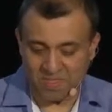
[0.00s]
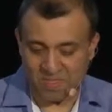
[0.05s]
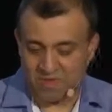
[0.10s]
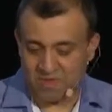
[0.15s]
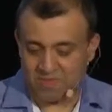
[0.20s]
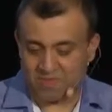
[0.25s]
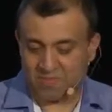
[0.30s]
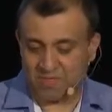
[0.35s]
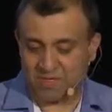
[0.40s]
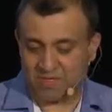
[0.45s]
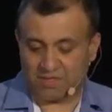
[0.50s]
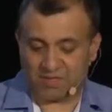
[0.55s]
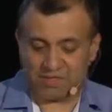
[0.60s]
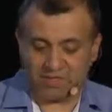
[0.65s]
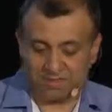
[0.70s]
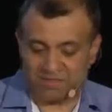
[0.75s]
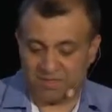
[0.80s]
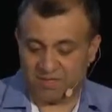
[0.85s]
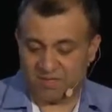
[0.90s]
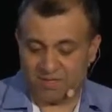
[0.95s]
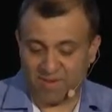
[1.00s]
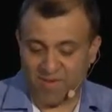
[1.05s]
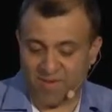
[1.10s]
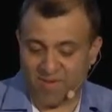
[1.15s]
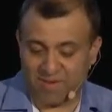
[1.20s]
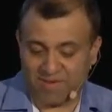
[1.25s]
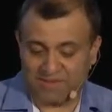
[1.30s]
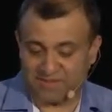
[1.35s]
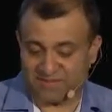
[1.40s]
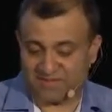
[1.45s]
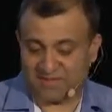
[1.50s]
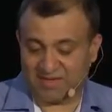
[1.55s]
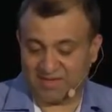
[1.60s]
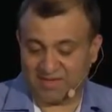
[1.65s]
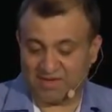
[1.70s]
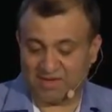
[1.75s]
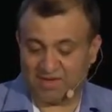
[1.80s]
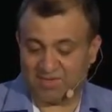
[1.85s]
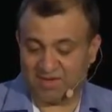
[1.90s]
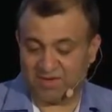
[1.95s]
But coming back, it's like
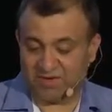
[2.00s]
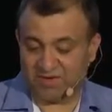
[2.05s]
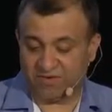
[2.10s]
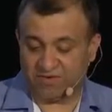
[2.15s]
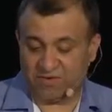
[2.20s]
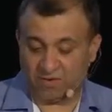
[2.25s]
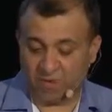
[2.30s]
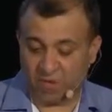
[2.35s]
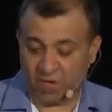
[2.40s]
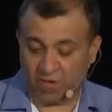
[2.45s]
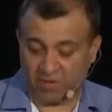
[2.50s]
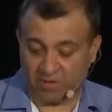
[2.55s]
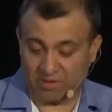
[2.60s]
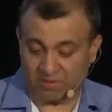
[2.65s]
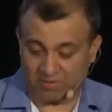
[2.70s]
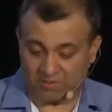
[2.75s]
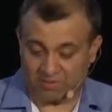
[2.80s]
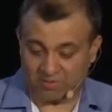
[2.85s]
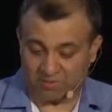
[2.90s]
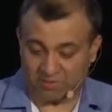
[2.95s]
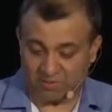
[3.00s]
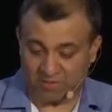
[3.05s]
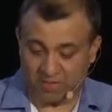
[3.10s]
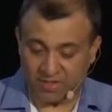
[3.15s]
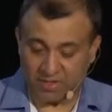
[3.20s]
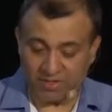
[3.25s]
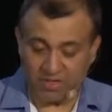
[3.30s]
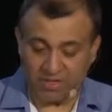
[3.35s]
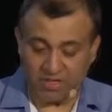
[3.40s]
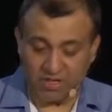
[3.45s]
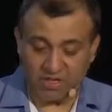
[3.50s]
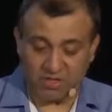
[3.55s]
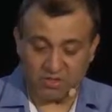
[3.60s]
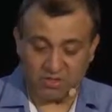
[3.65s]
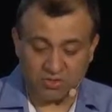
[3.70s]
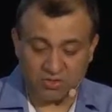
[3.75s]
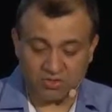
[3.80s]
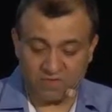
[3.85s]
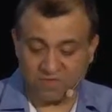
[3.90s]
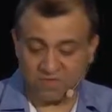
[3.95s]
an event-driven model, right?
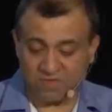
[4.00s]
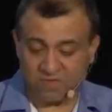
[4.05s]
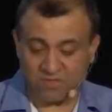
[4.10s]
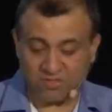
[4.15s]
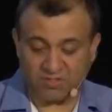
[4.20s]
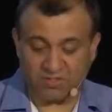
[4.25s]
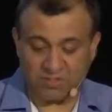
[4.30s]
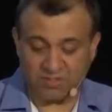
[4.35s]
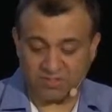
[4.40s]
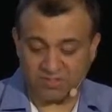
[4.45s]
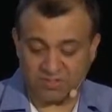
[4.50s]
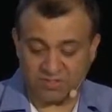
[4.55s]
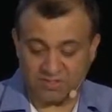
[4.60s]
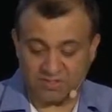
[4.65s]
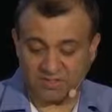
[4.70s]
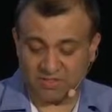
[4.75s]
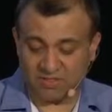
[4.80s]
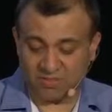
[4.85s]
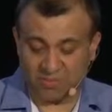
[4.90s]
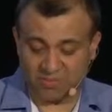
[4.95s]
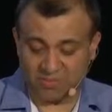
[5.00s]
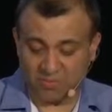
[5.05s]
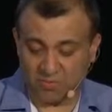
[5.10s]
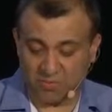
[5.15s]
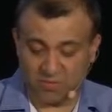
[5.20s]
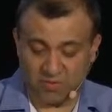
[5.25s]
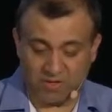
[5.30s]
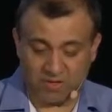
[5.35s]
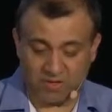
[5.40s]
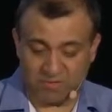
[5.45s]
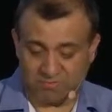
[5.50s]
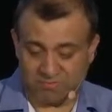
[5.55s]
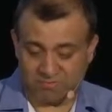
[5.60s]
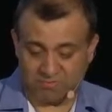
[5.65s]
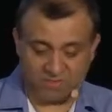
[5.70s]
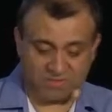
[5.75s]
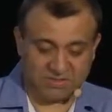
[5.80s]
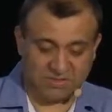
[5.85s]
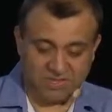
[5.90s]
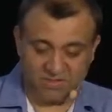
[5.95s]
So you have different sources and flow, and
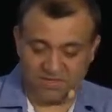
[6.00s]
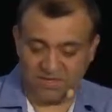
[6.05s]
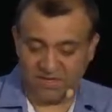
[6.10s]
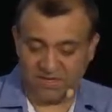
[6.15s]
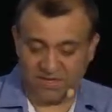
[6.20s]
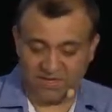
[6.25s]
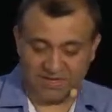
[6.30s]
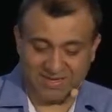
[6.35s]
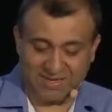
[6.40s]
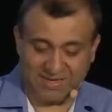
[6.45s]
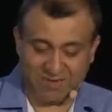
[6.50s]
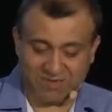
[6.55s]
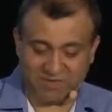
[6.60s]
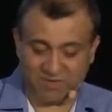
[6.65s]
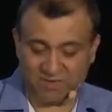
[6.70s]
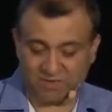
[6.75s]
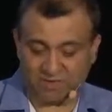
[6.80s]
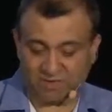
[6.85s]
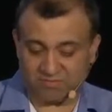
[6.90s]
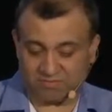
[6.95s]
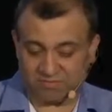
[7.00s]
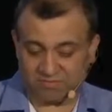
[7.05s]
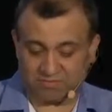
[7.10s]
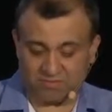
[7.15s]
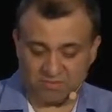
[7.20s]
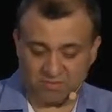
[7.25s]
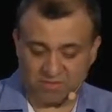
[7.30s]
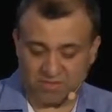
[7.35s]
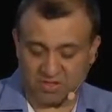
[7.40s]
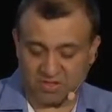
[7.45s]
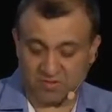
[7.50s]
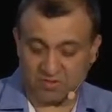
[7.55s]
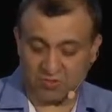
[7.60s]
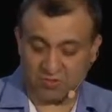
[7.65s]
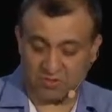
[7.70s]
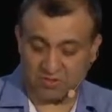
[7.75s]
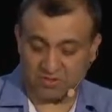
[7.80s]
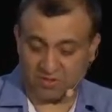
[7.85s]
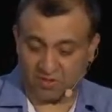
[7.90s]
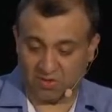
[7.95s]
eventing kind of
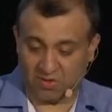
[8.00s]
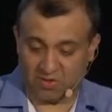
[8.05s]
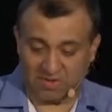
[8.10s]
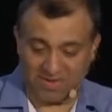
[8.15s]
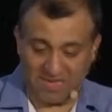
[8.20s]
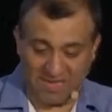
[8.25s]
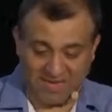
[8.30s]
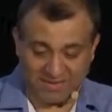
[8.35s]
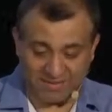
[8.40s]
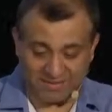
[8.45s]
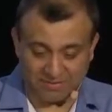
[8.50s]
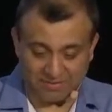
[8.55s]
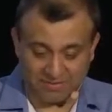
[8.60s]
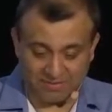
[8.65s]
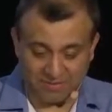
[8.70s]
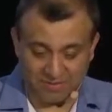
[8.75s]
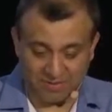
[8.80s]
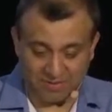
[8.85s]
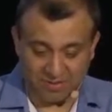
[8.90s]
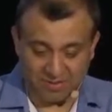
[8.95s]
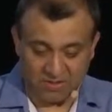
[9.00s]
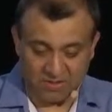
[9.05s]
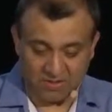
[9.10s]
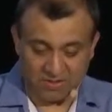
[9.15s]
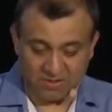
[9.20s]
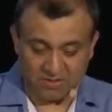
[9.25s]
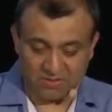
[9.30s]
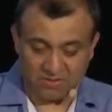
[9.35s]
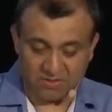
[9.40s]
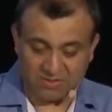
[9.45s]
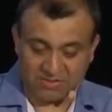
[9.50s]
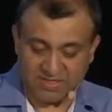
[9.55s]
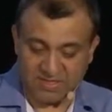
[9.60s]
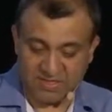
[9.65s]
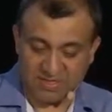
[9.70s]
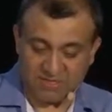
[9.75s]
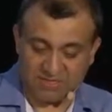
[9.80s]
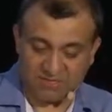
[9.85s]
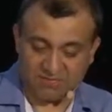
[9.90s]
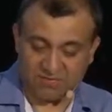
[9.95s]
controls all that. So
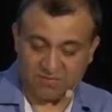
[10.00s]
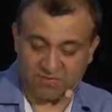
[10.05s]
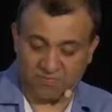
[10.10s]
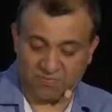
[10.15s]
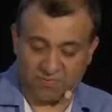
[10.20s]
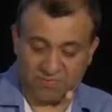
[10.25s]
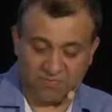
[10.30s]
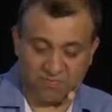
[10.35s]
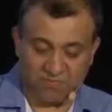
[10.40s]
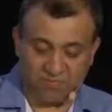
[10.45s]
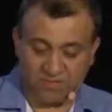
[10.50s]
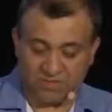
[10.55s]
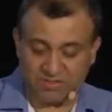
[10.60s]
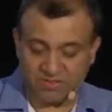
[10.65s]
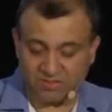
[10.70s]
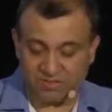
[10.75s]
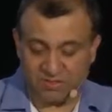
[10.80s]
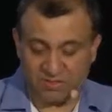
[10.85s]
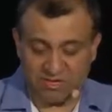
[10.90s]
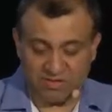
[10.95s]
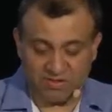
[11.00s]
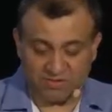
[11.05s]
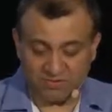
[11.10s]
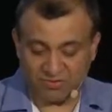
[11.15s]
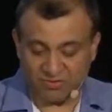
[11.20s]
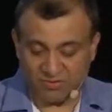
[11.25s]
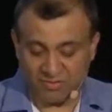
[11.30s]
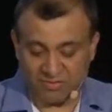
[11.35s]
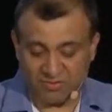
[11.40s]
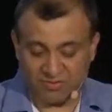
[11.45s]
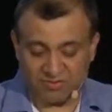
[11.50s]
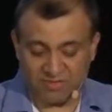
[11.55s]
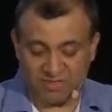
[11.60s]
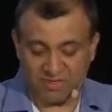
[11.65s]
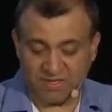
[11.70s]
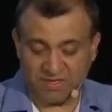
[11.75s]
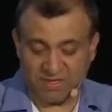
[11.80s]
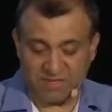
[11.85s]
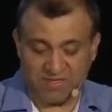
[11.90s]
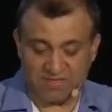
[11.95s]
scales from few events to live streams, and
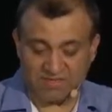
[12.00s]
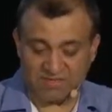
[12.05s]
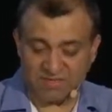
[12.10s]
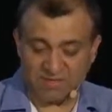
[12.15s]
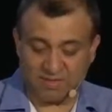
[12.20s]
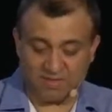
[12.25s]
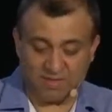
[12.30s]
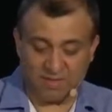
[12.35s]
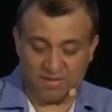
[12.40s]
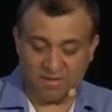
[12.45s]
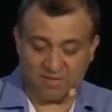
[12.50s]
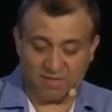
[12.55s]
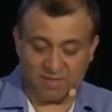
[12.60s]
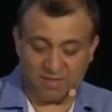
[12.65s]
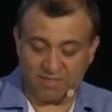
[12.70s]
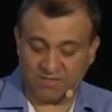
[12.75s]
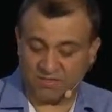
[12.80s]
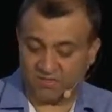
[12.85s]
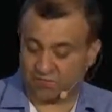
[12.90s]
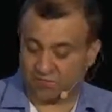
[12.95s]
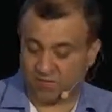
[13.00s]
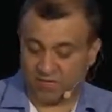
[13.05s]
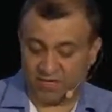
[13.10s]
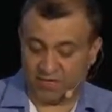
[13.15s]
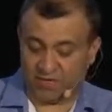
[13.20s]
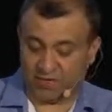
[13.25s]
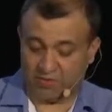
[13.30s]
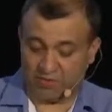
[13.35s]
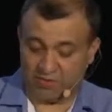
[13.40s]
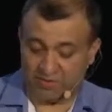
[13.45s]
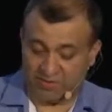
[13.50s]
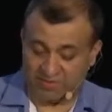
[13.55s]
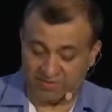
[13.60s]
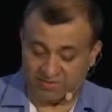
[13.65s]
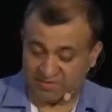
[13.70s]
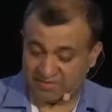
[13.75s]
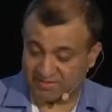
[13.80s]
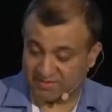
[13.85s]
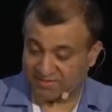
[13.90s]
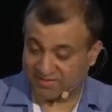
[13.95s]
it has like pipelines to connect to your
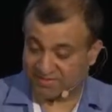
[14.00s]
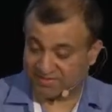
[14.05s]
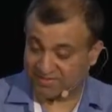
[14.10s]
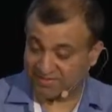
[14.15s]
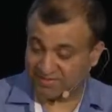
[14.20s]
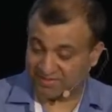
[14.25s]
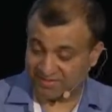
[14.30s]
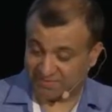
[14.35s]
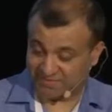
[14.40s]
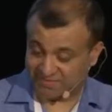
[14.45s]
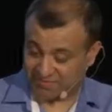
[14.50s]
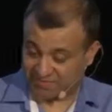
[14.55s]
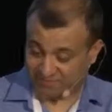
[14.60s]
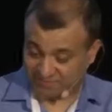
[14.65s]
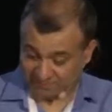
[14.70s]
existing systems.